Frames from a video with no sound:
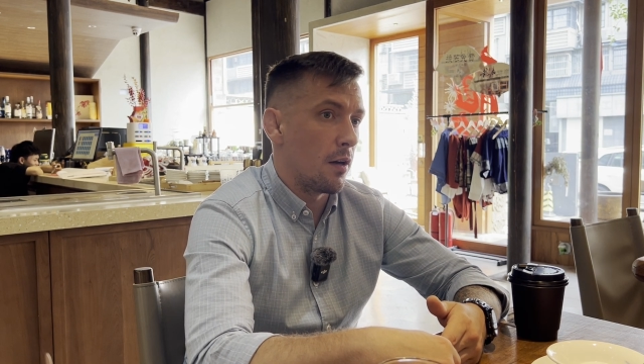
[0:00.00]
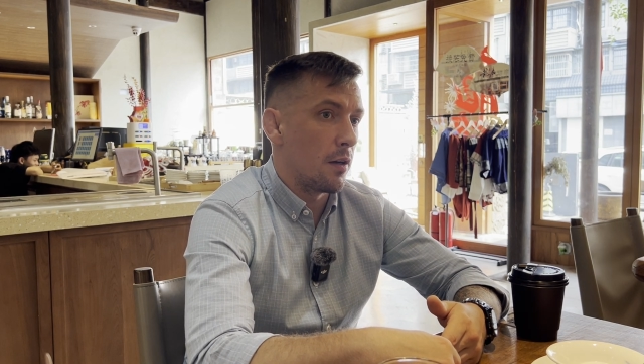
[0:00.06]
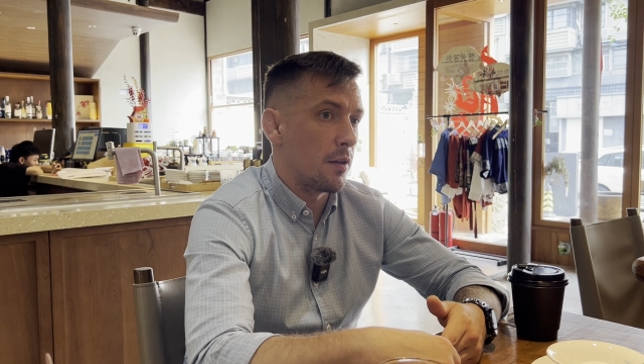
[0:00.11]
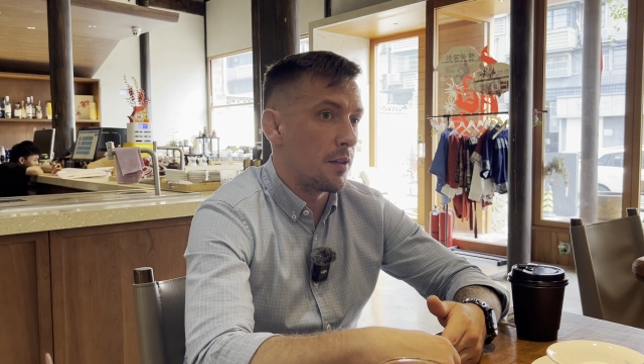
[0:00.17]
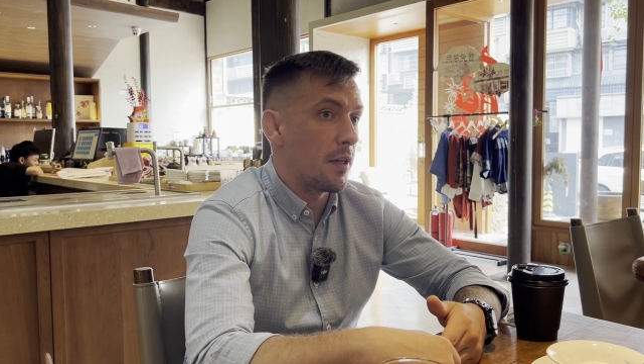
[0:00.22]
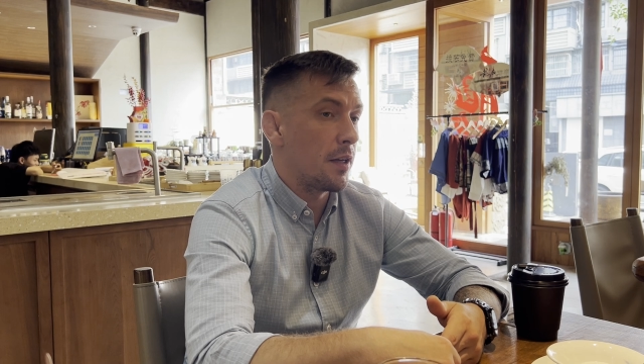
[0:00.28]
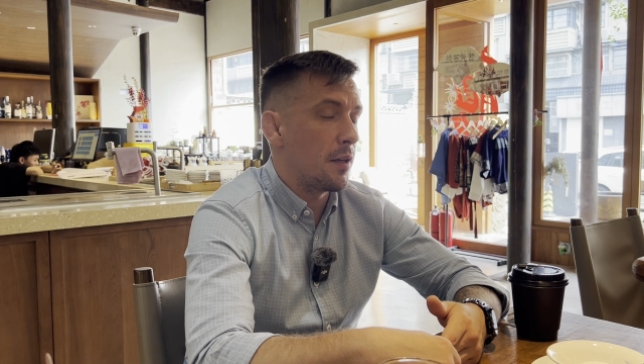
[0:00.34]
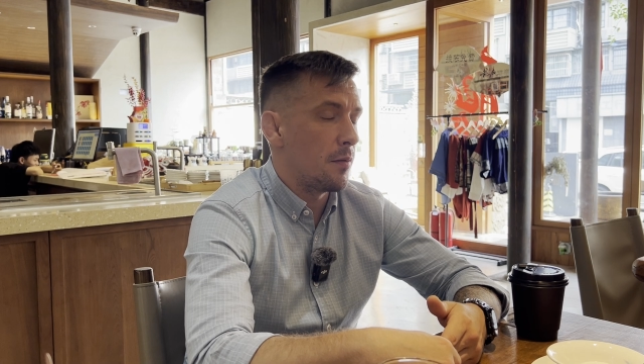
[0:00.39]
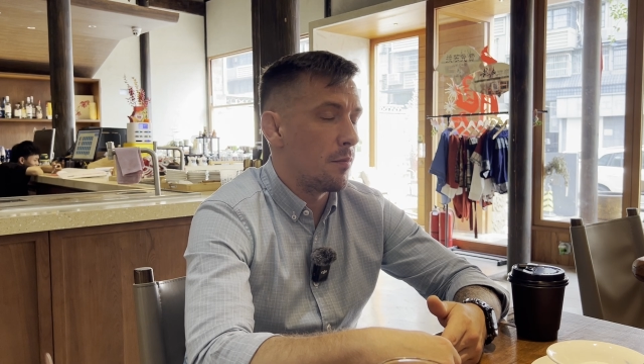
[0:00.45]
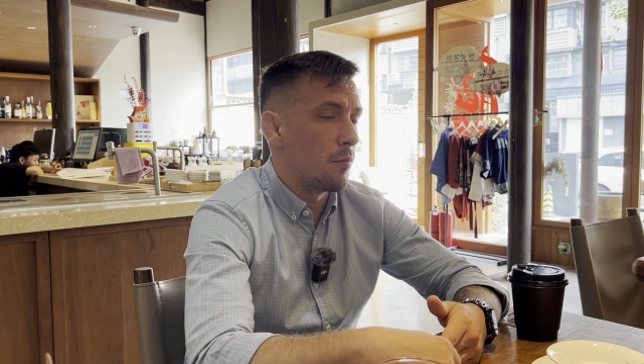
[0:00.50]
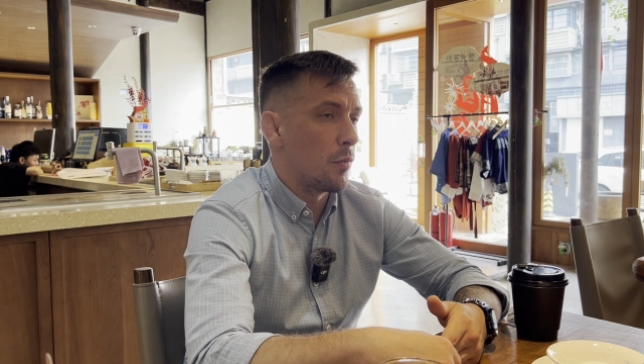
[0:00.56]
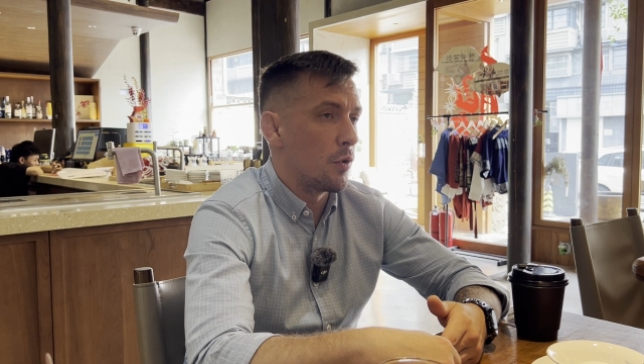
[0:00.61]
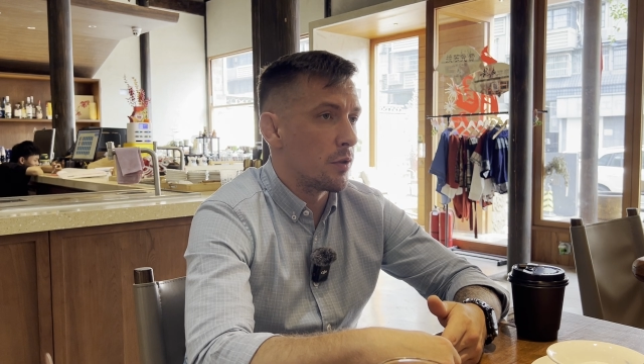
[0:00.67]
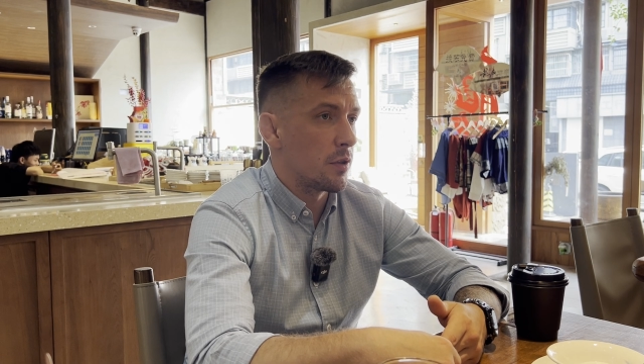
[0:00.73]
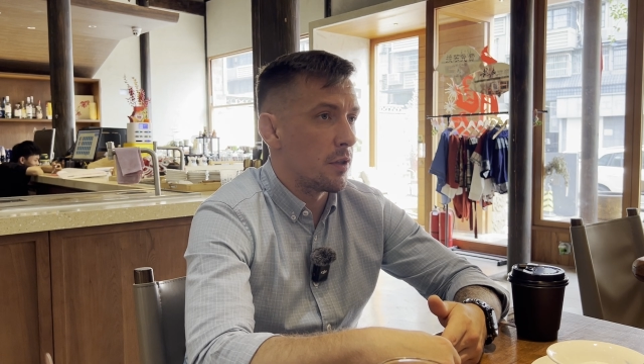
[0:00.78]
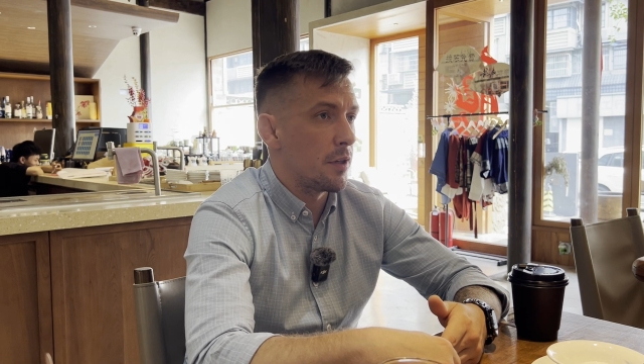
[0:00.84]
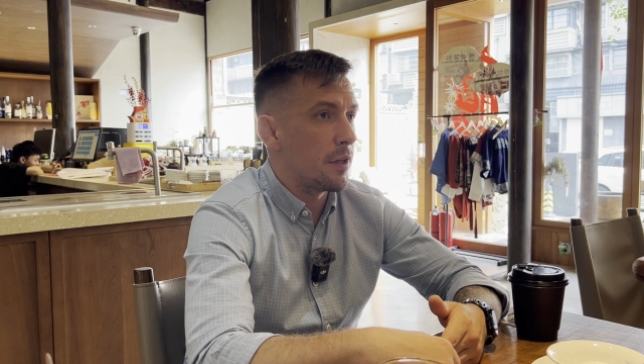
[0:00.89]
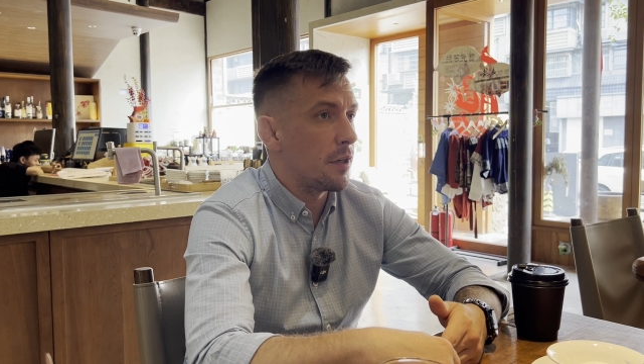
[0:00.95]
They
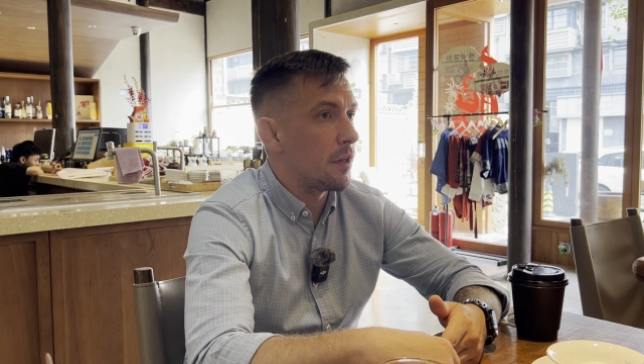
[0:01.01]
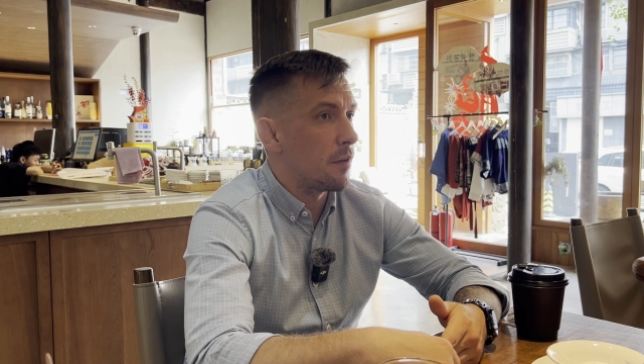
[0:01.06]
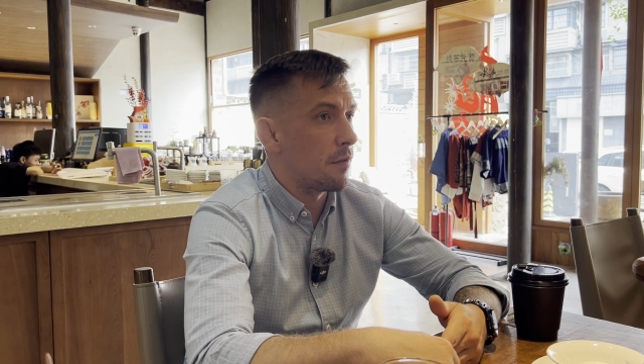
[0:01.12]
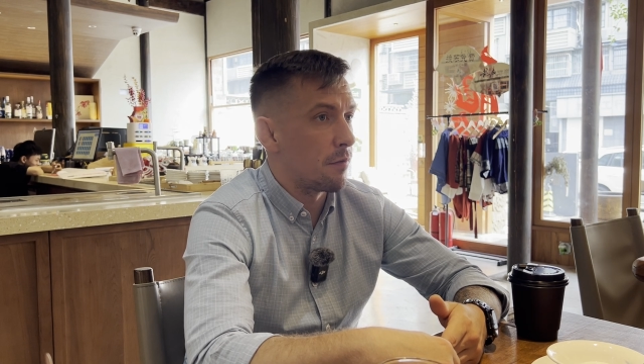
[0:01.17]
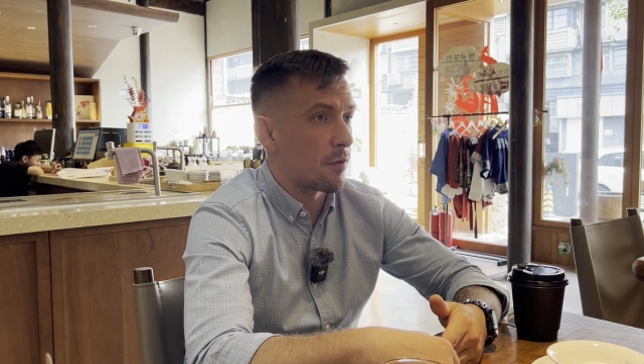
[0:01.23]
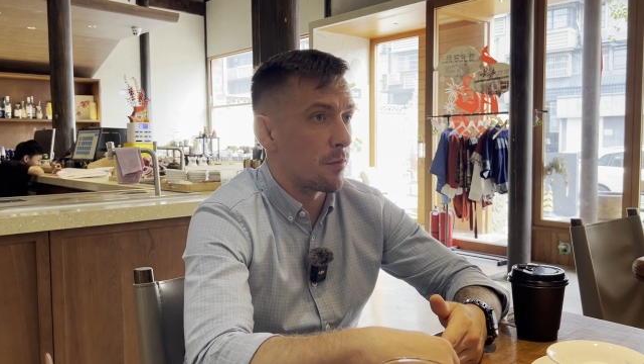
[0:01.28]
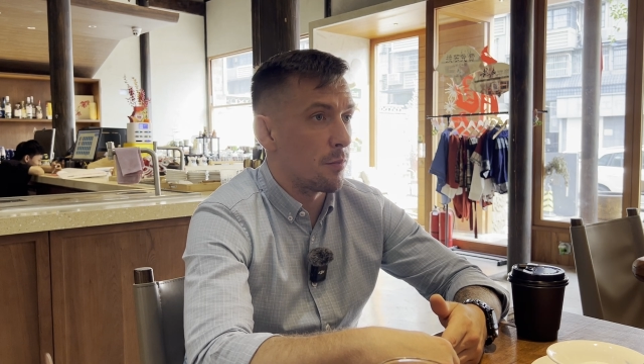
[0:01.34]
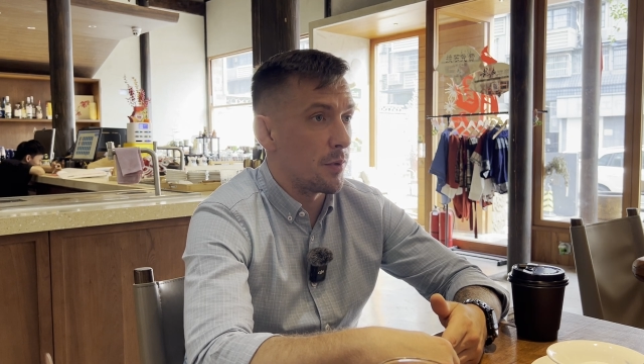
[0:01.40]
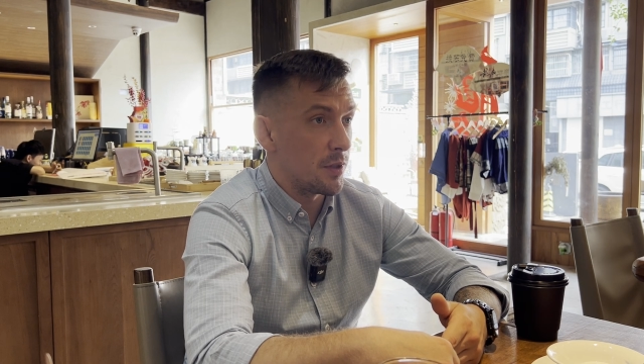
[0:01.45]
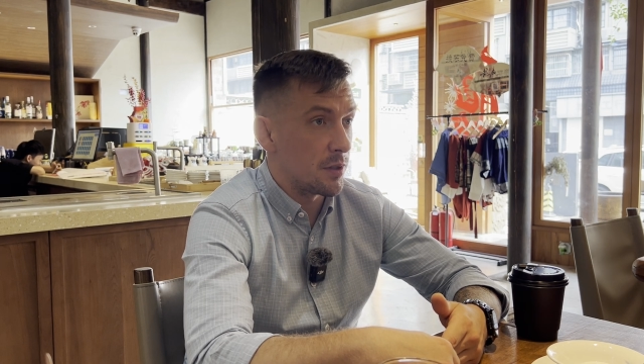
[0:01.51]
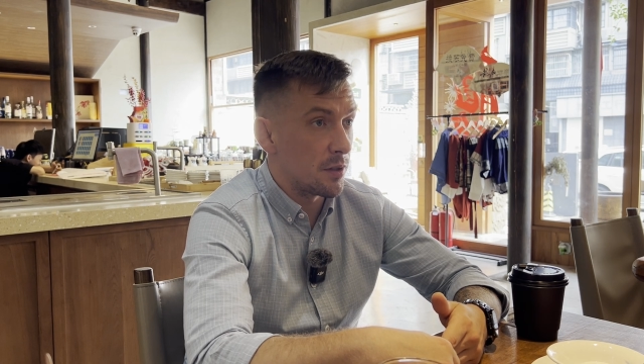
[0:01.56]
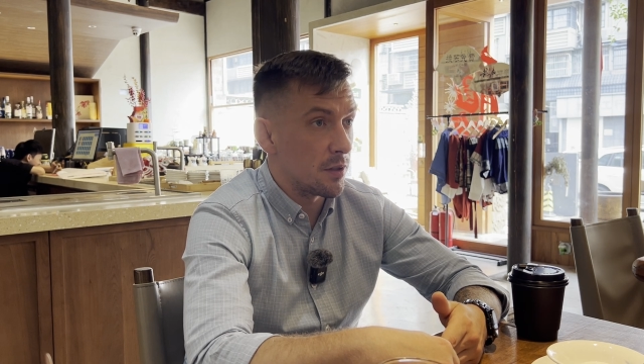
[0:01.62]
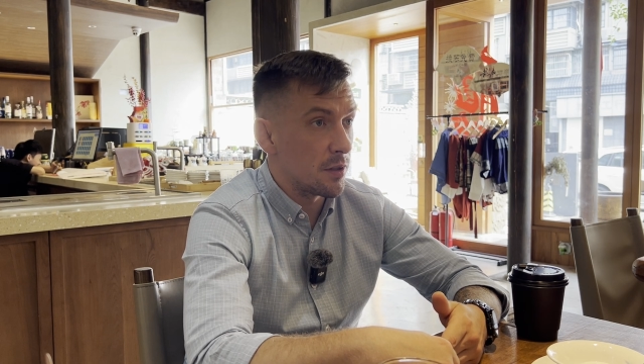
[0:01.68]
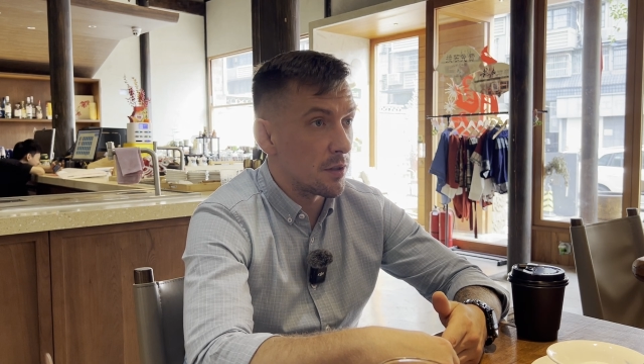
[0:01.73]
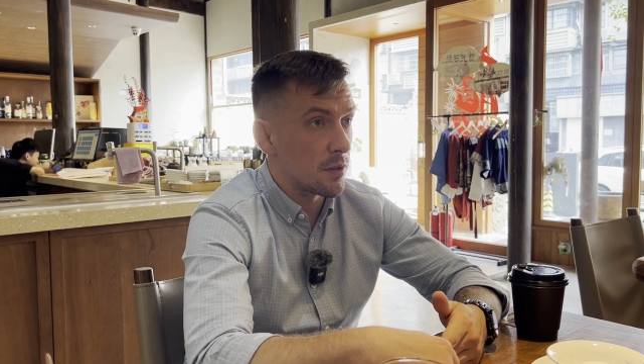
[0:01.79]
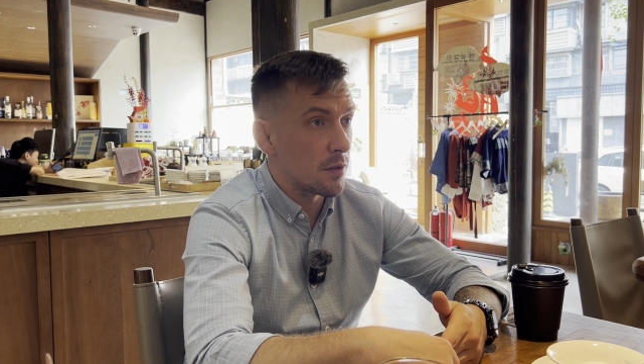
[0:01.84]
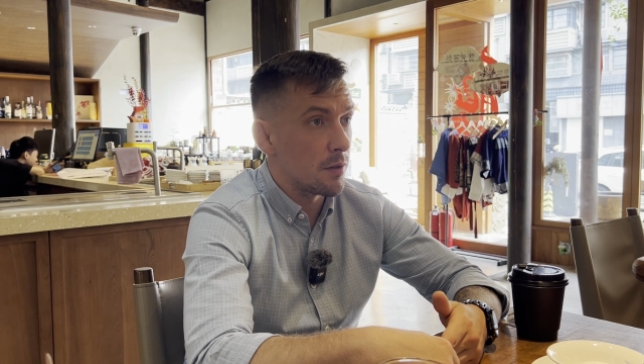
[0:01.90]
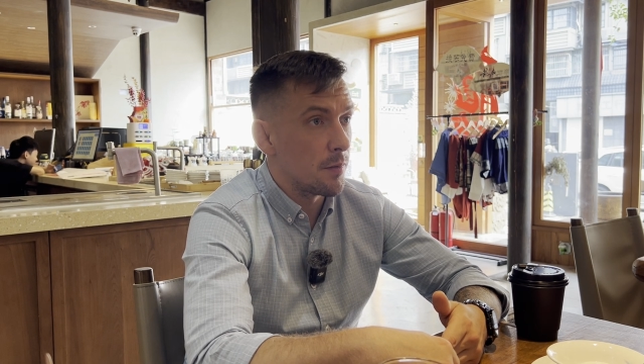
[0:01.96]
mostly need it for
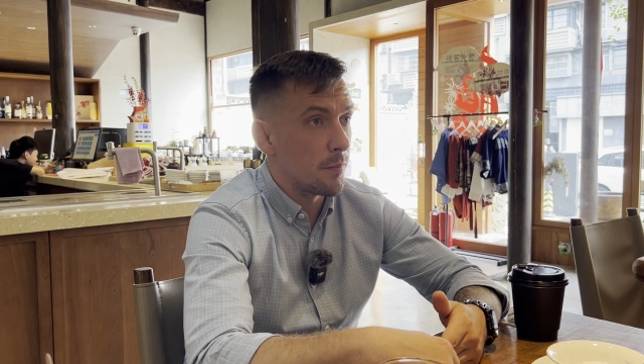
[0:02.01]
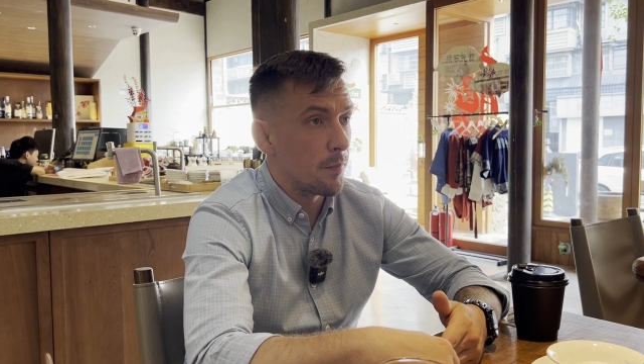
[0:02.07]
business.